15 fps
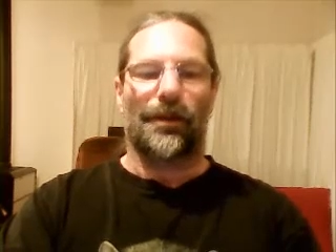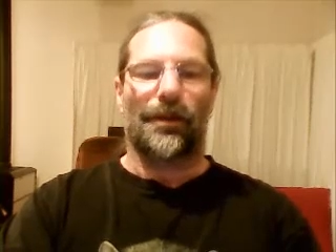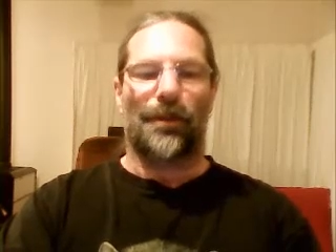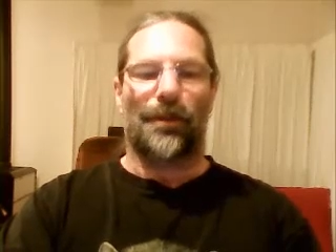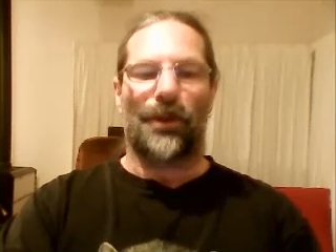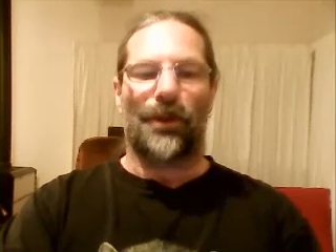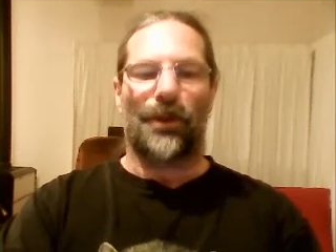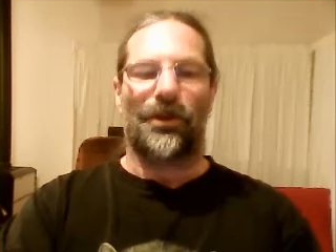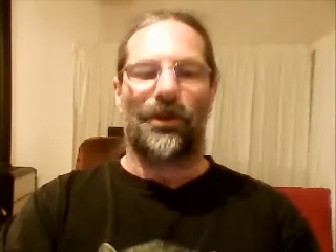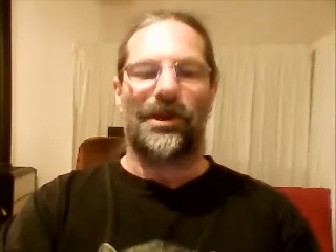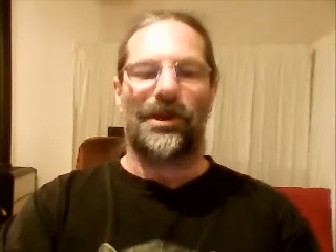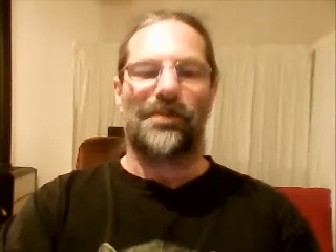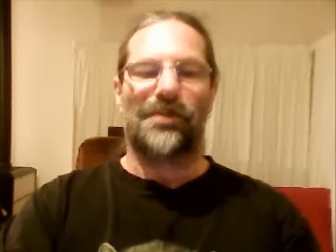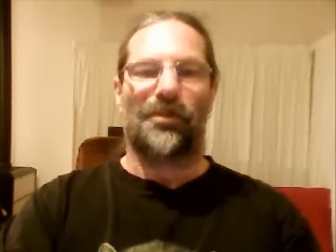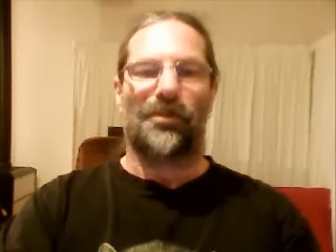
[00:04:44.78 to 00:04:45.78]
Both of
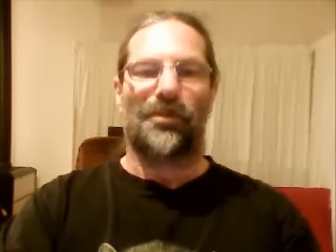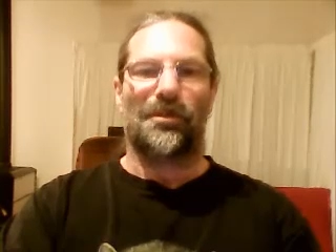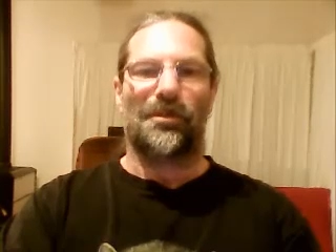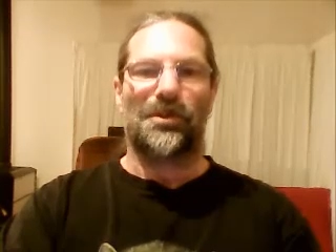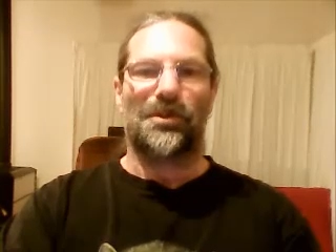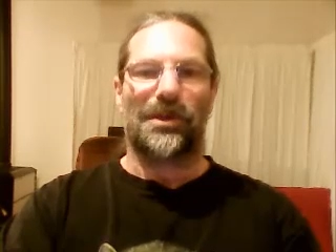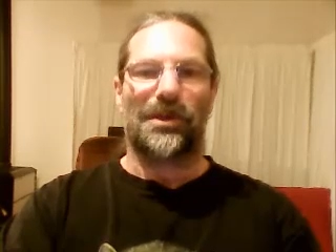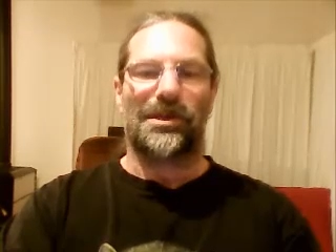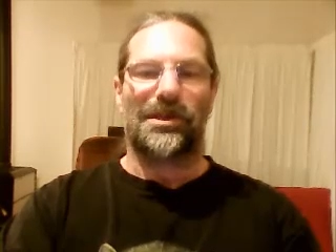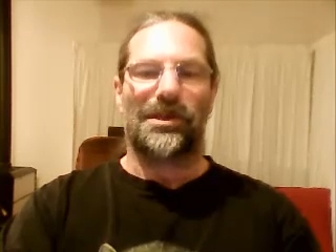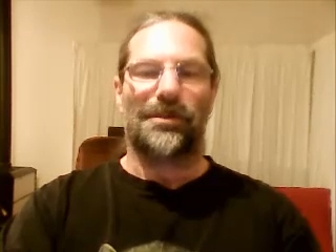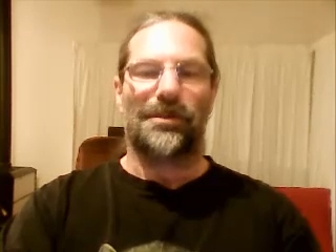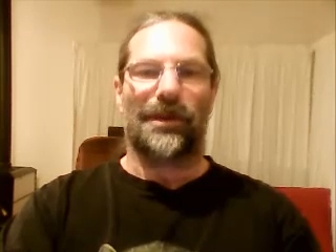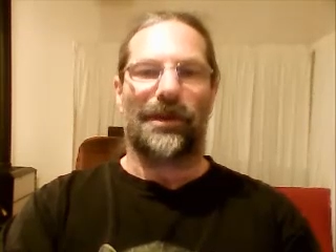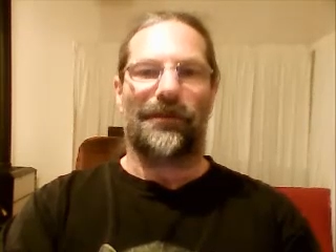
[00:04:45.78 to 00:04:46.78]
these problems were
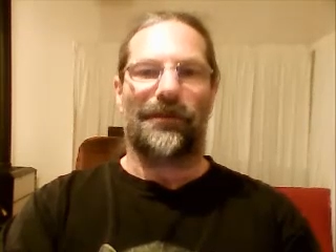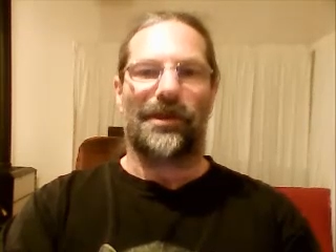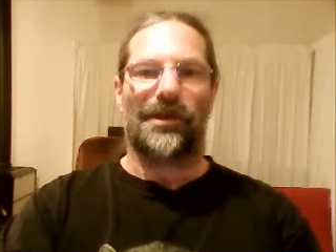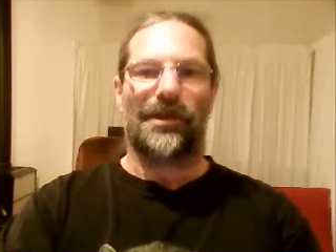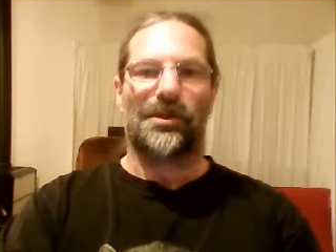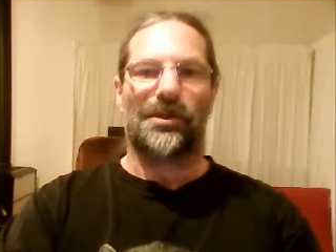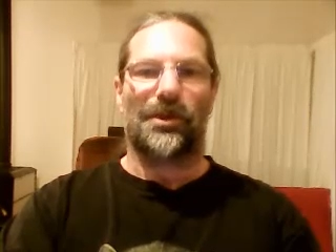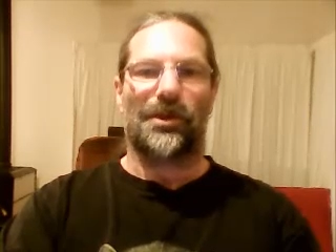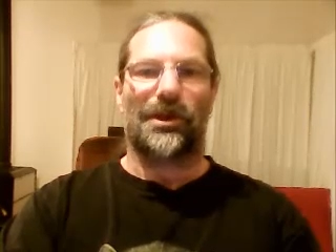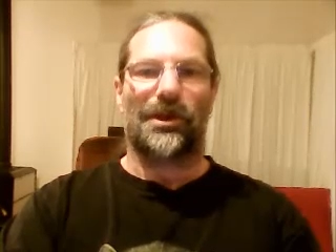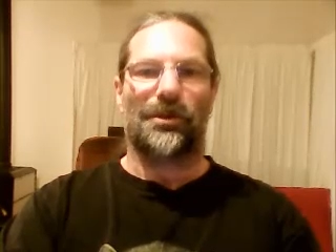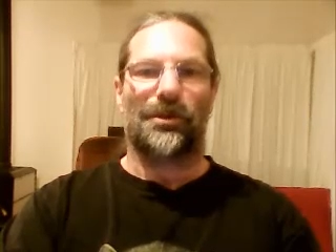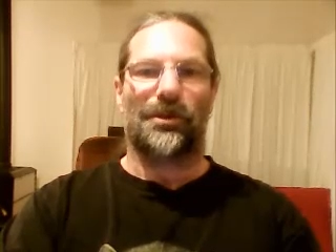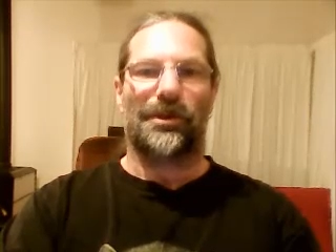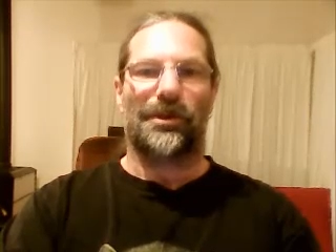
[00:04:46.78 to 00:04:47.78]
simply fixed with a
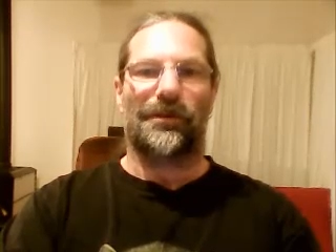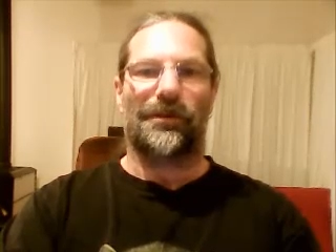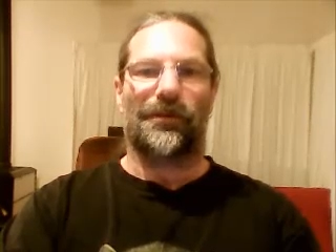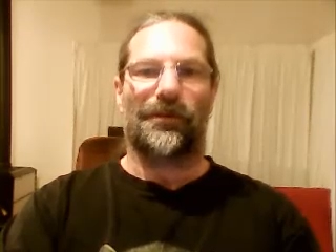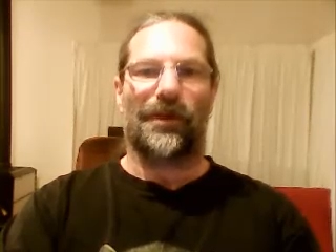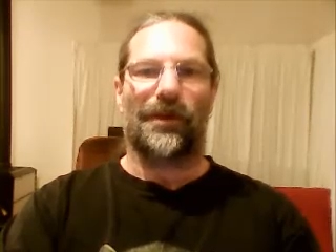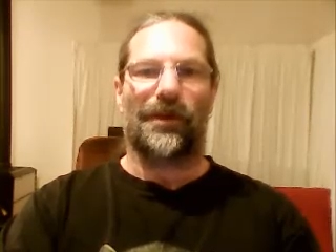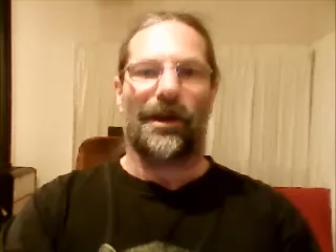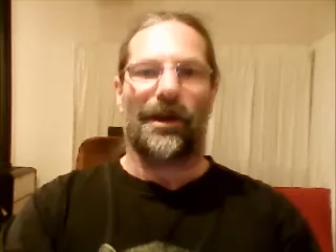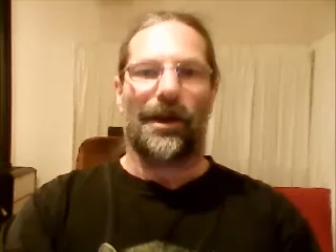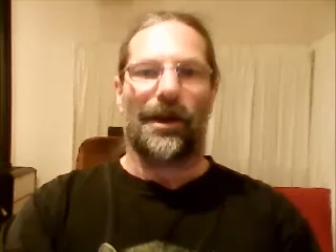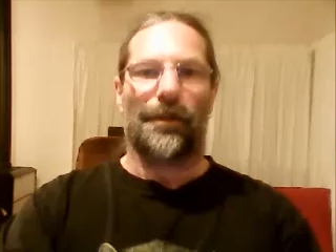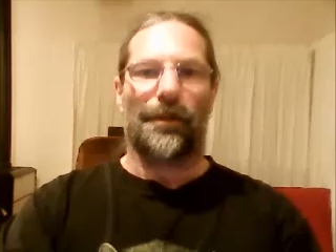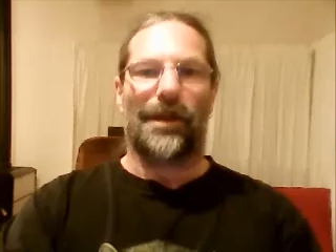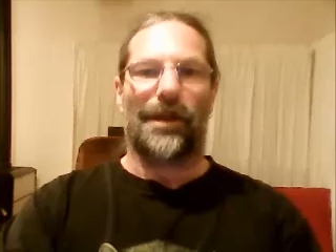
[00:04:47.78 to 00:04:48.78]
little bit of
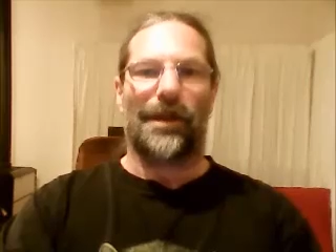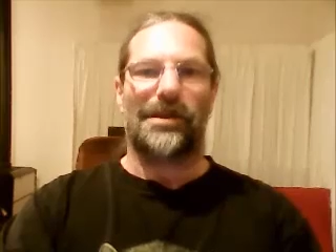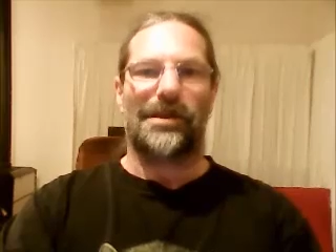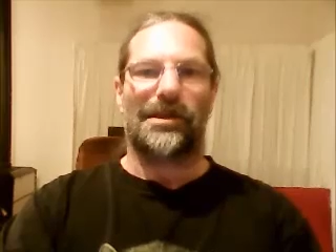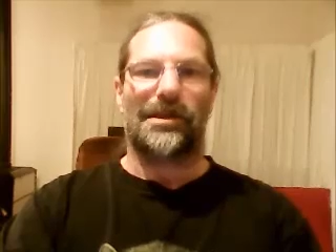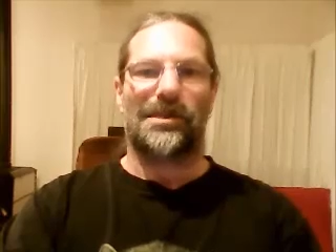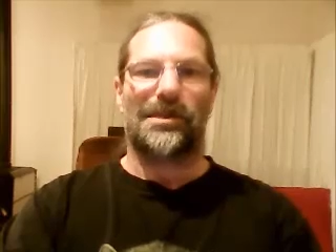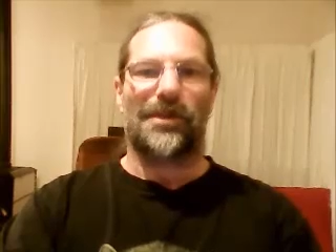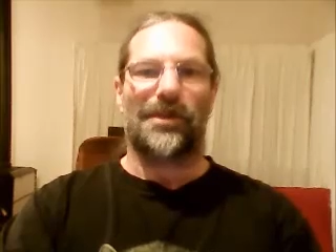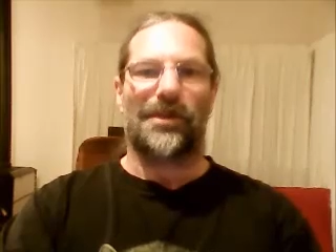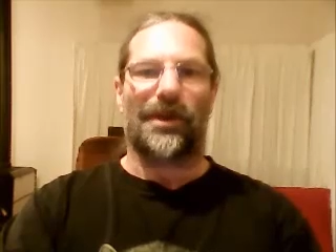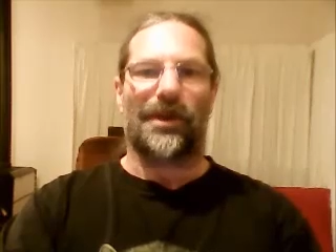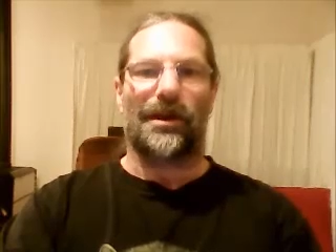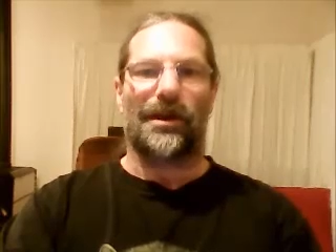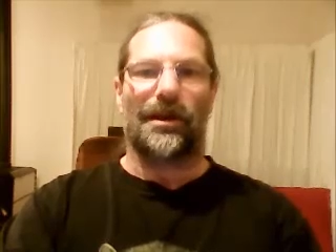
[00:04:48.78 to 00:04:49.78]
basic
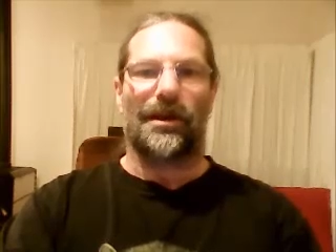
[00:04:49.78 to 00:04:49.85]
smithing,